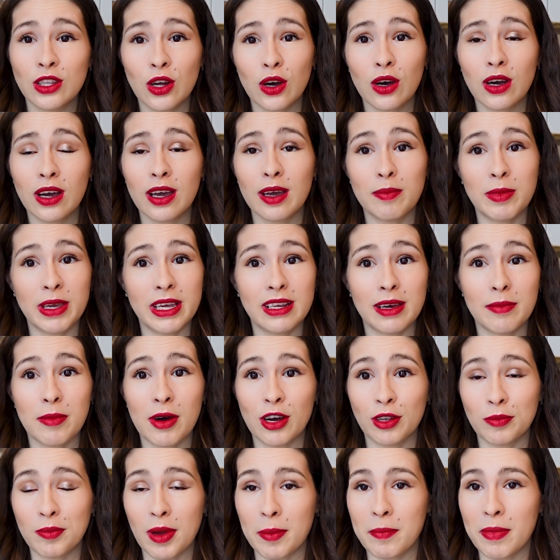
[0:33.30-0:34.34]
talk a bit
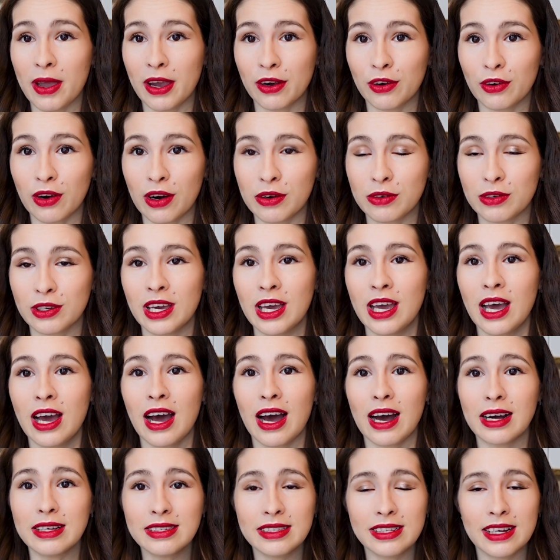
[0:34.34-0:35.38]
about my background.
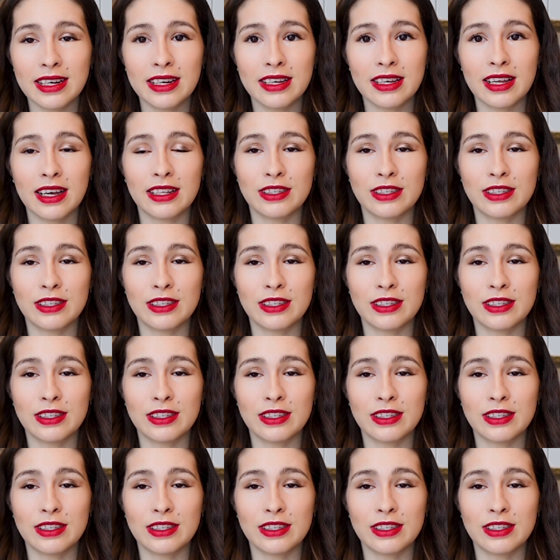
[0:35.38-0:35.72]
I studied